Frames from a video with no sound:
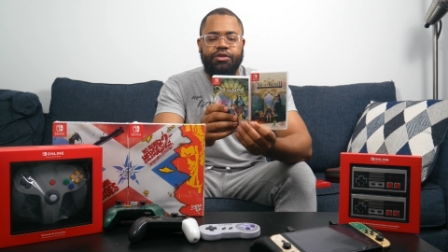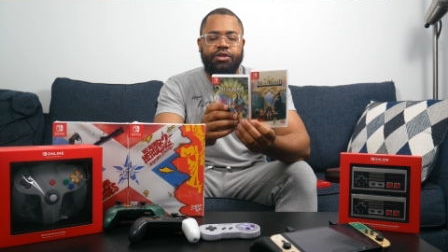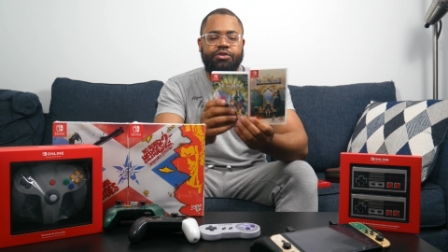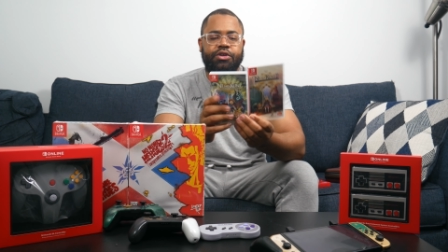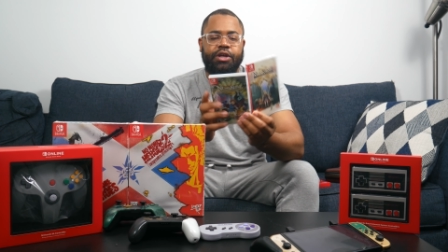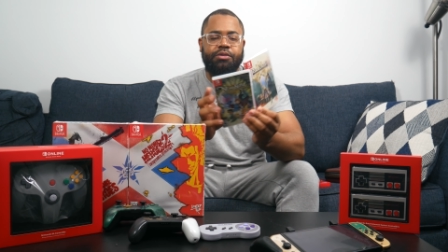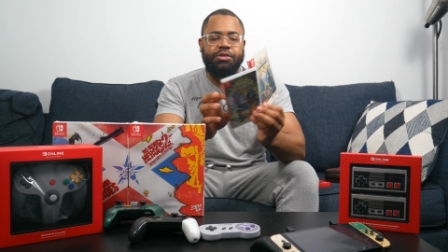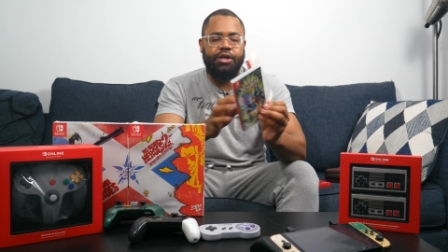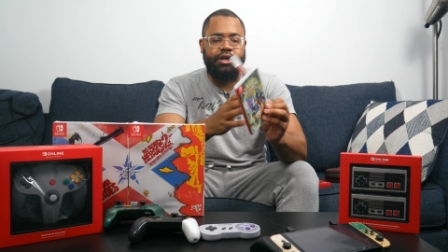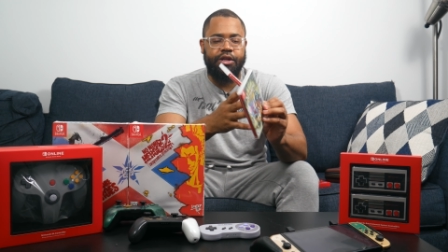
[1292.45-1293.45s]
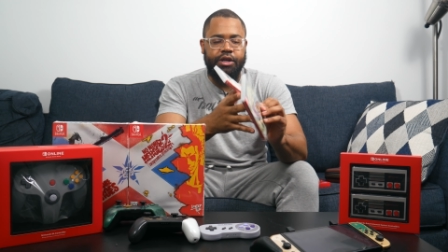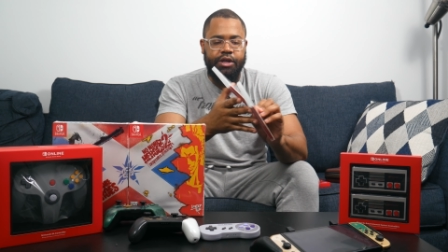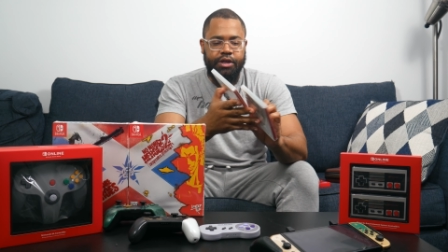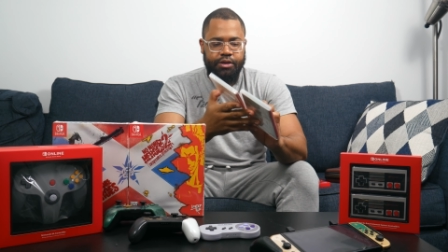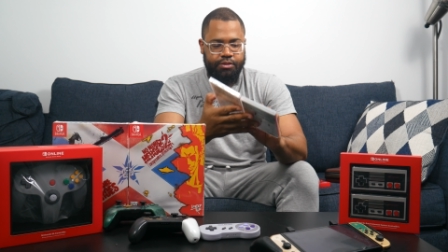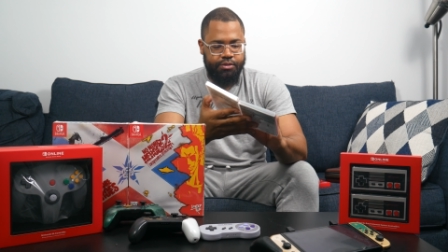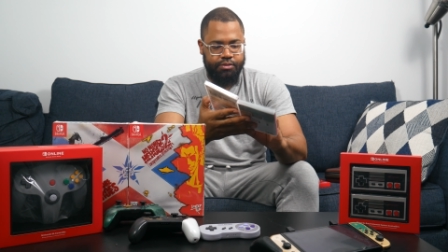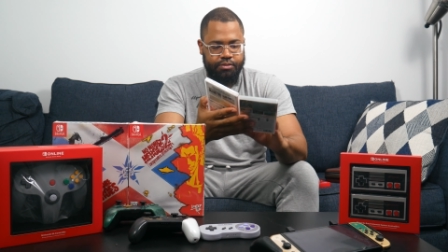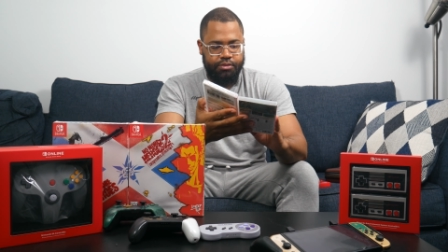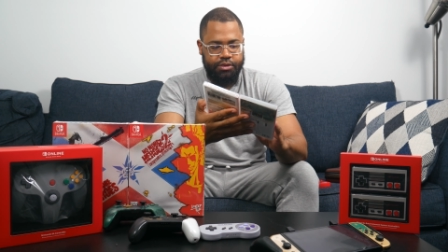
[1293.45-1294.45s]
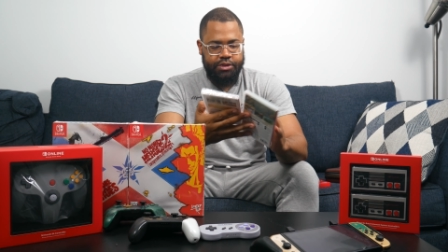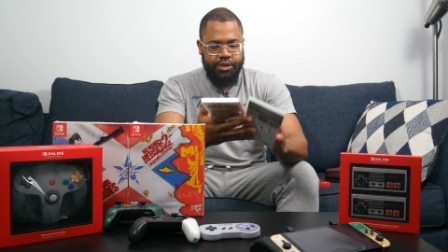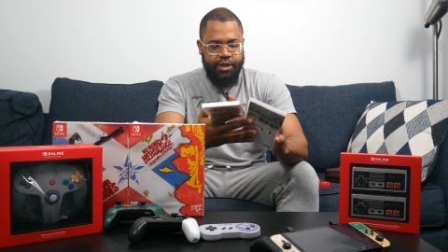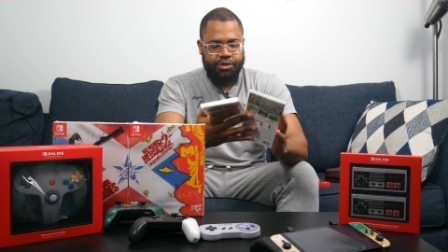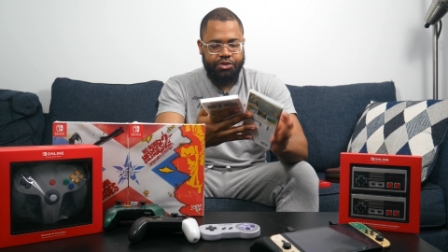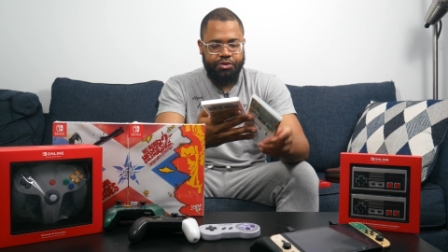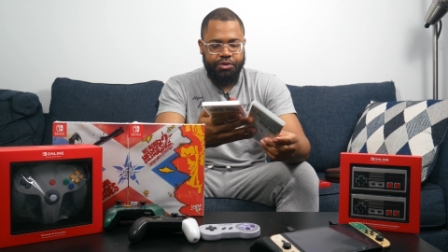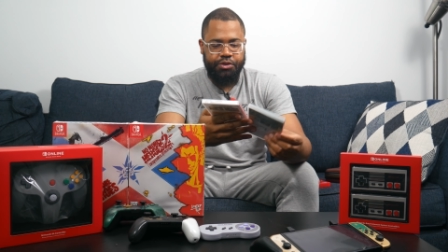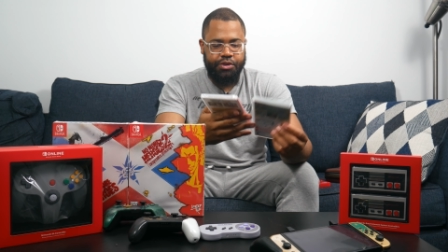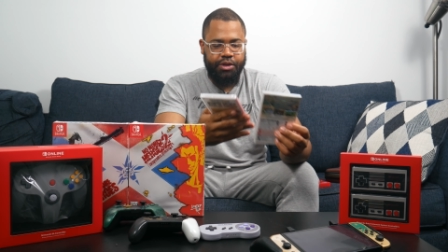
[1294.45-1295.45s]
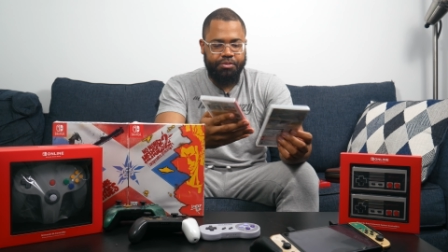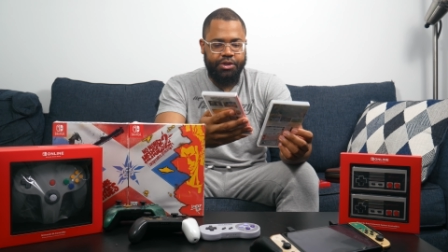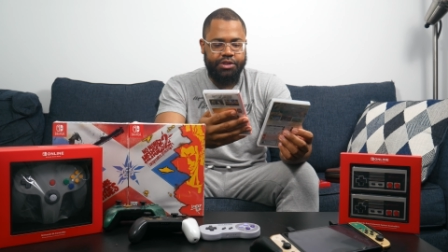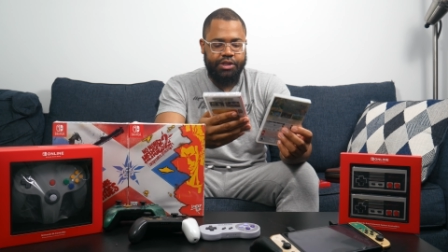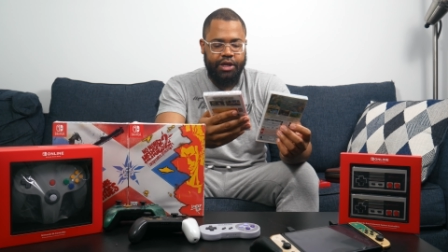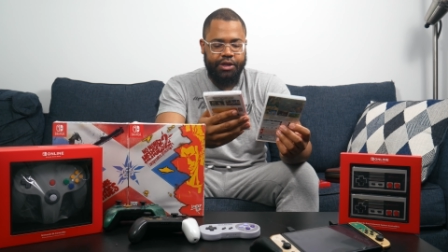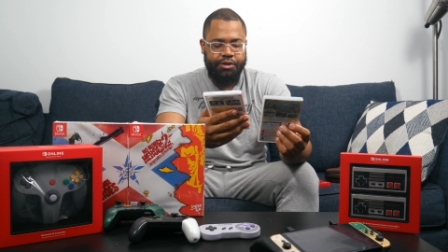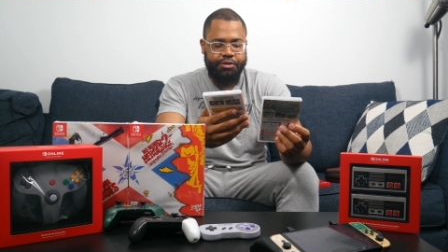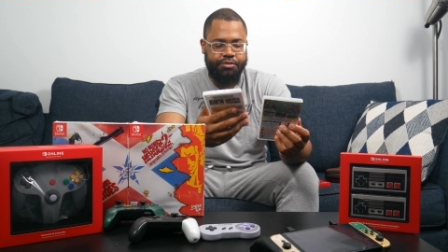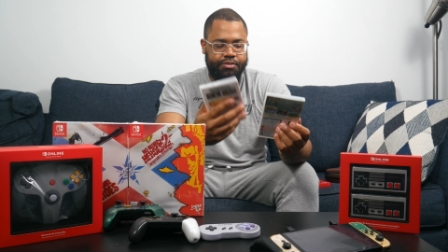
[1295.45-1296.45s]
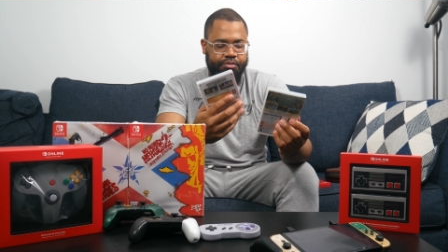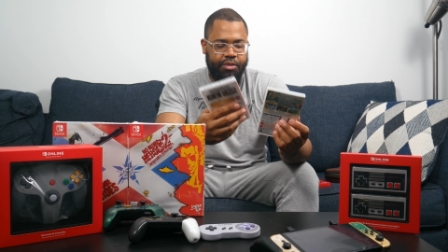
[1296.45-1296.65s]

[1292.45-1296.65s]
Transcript: So these are games that you see that Studio Ghibli style,